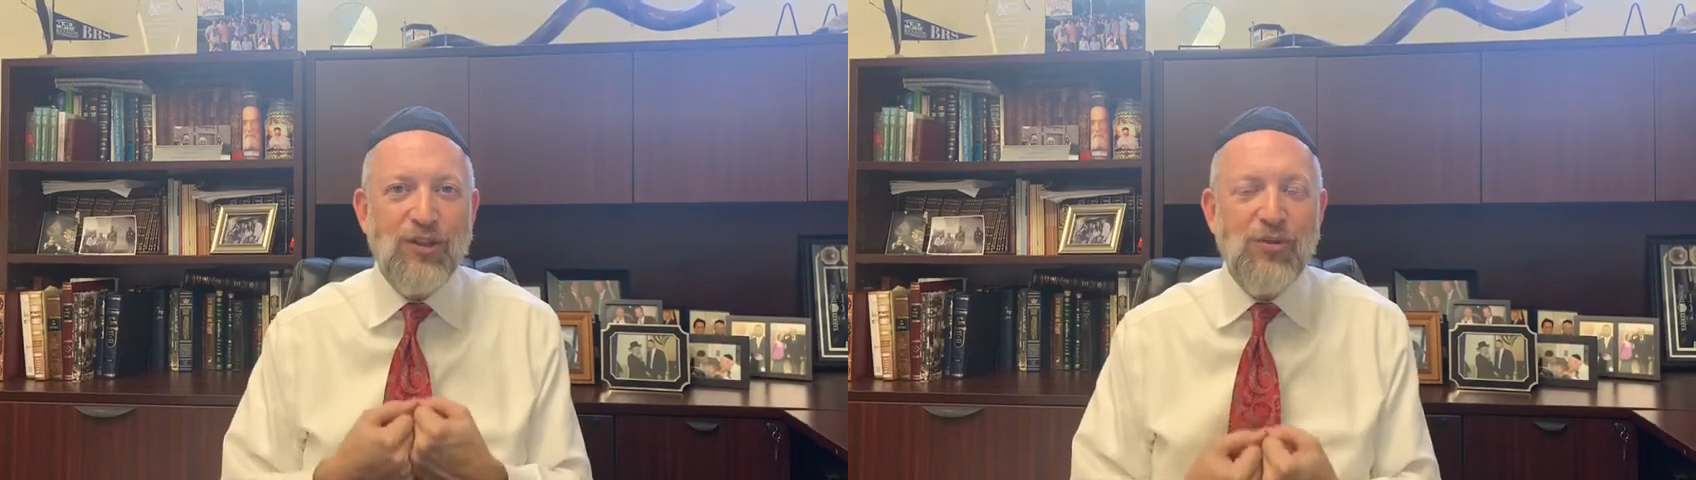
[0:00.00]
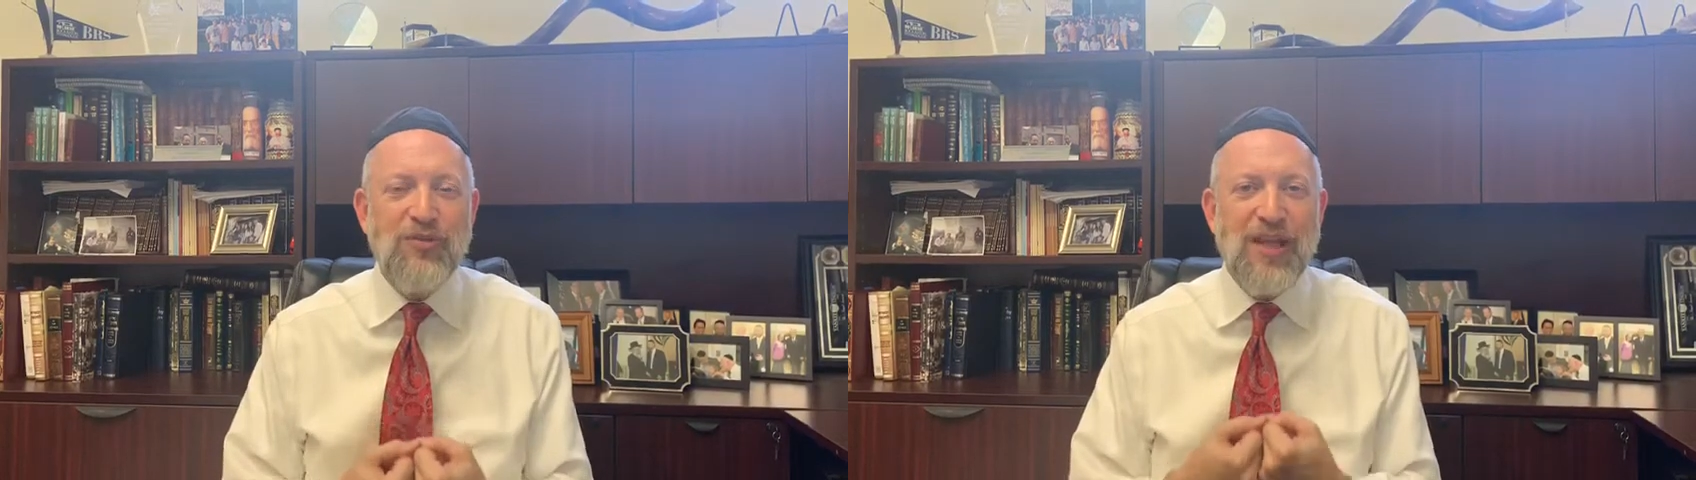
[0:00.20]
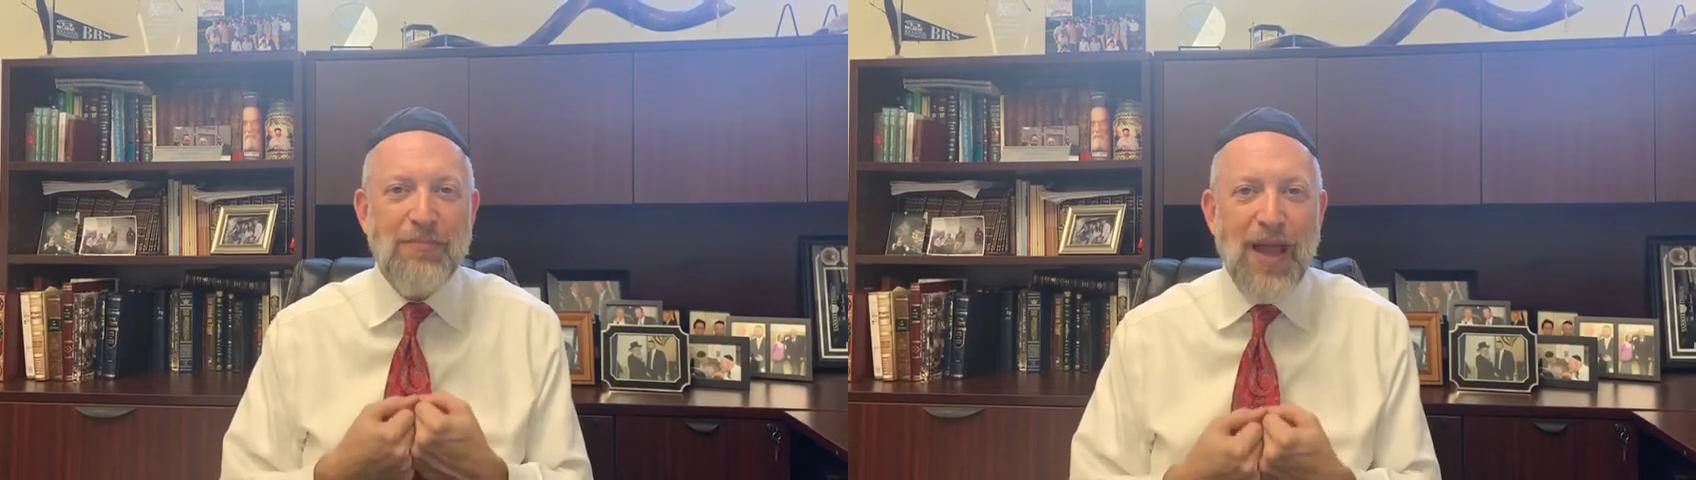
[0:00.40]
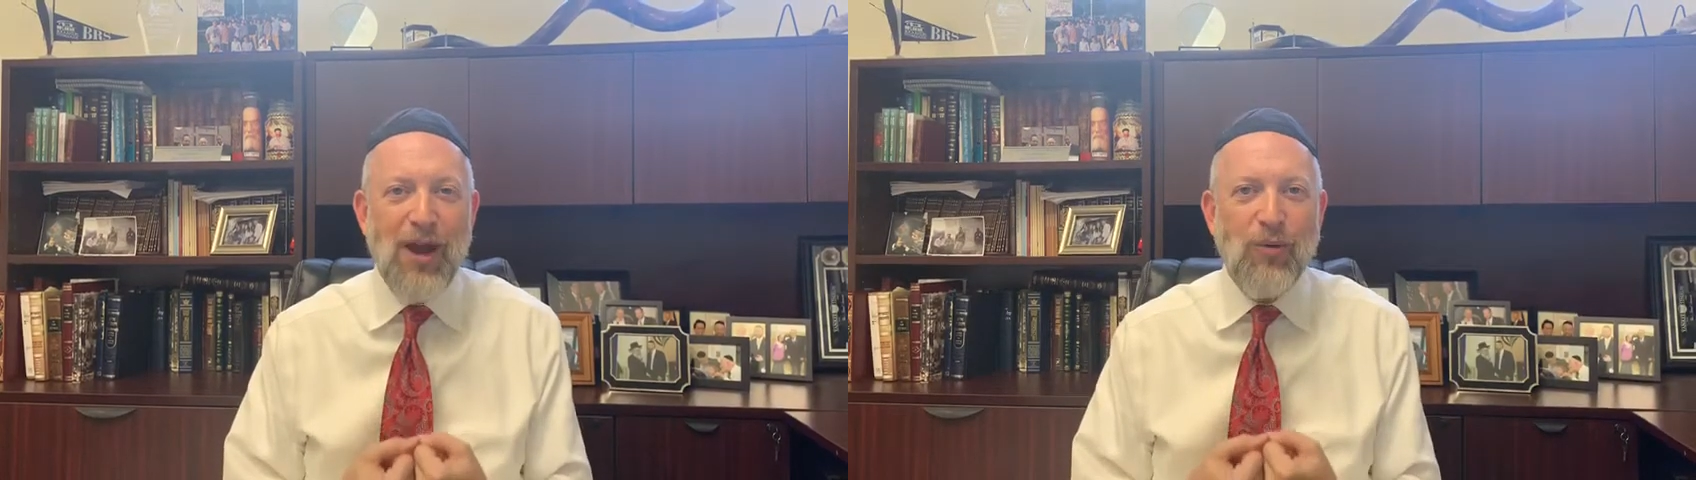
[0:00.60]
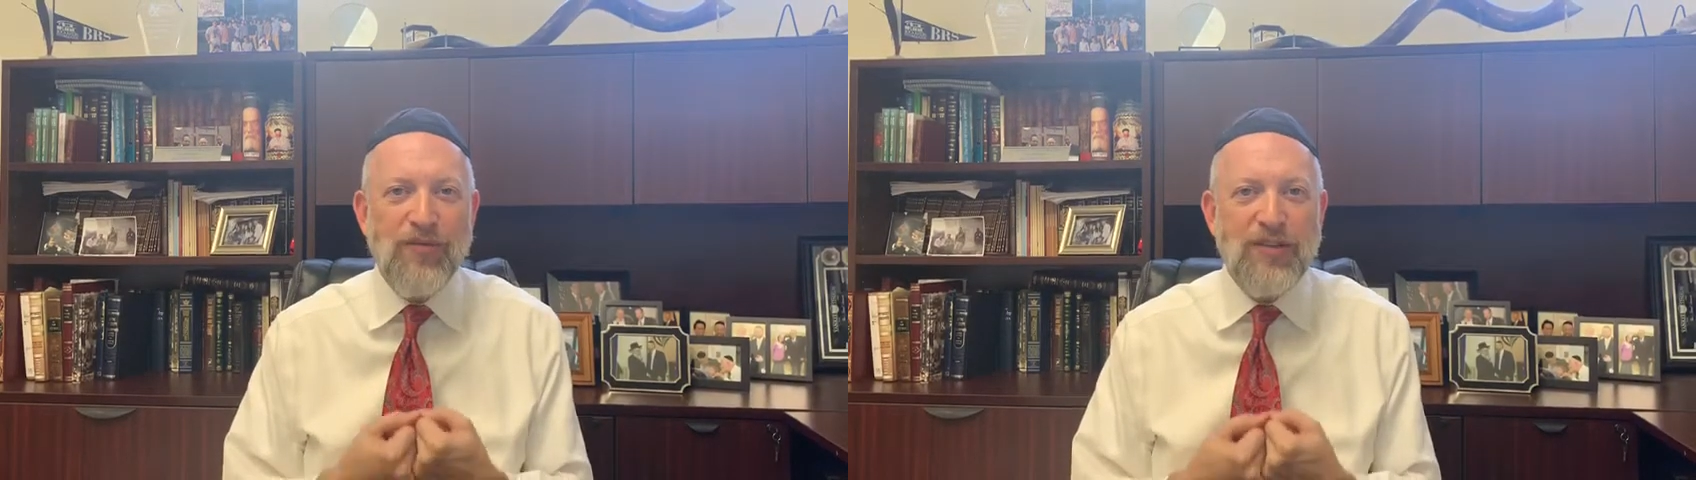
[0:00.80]
use that
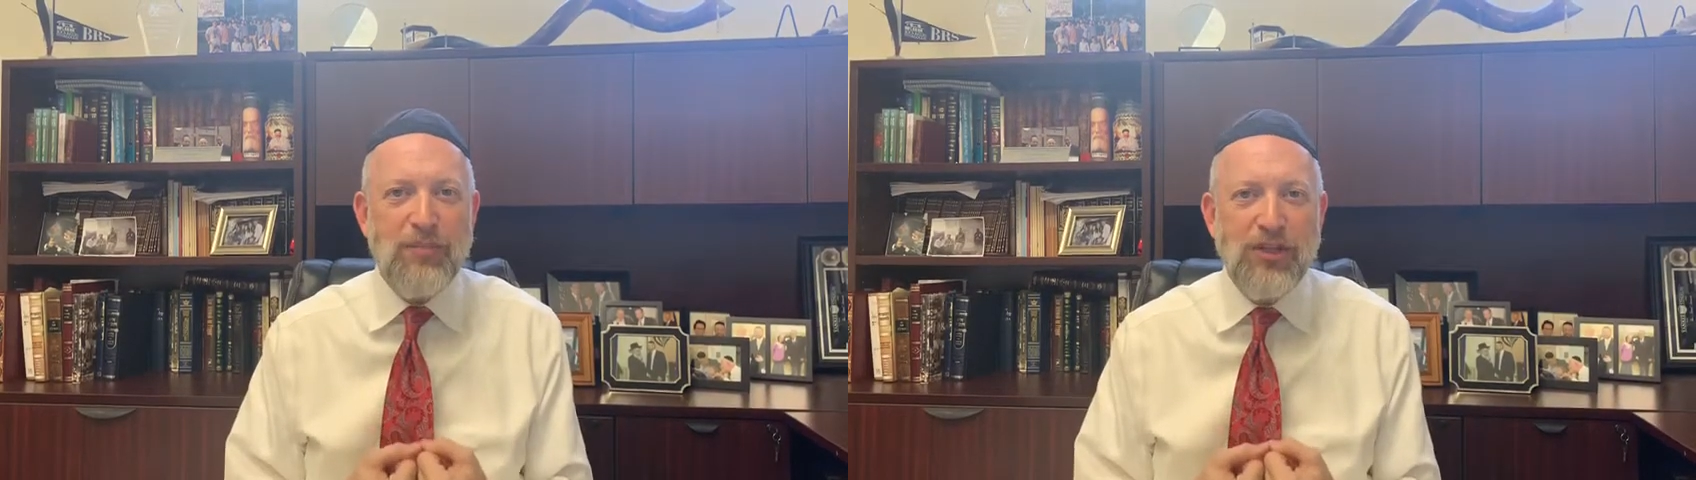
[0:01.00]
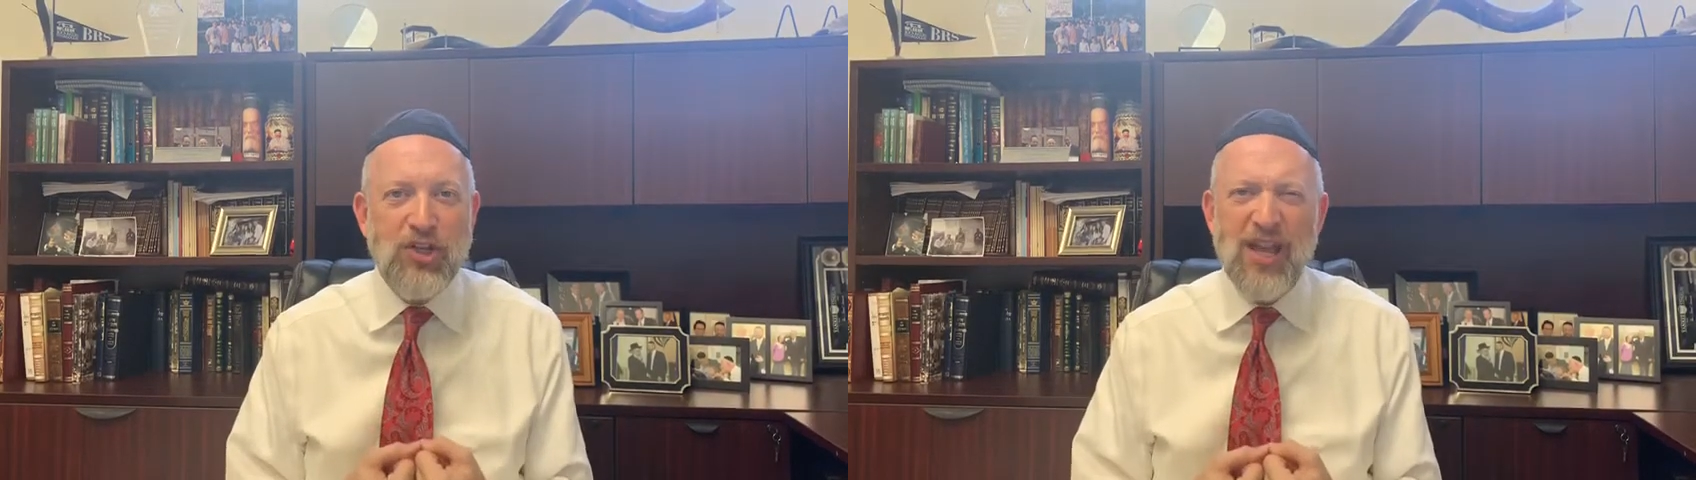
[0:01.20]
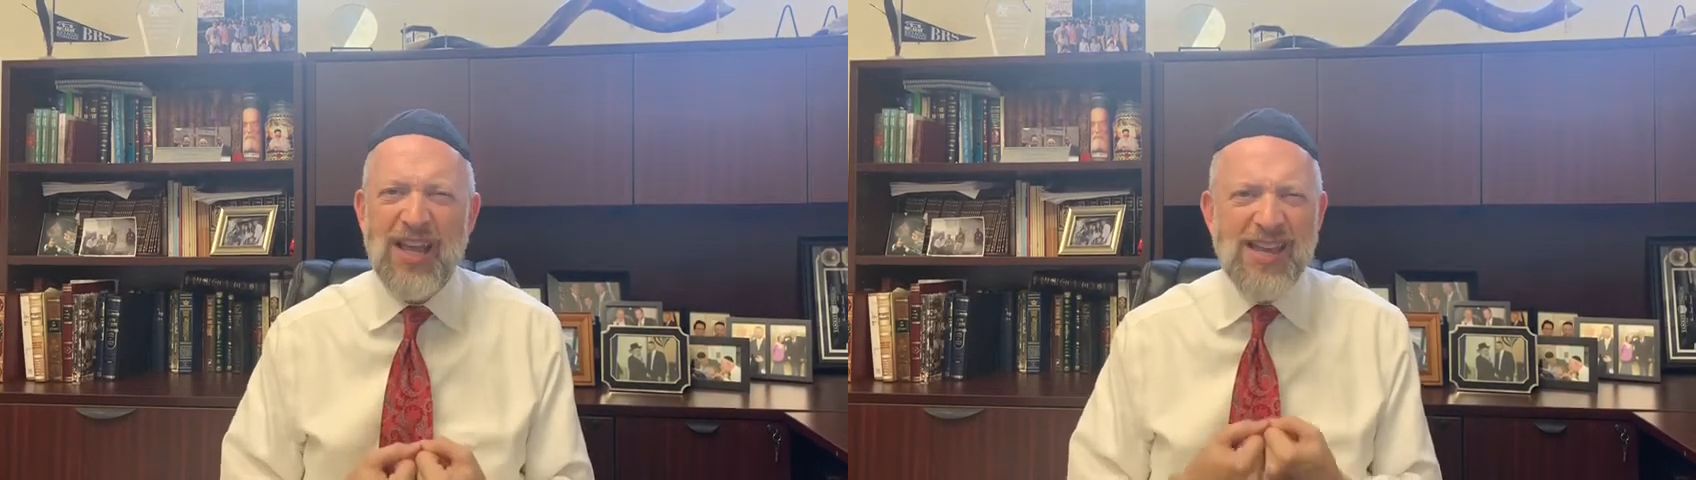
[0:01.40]
power of speech,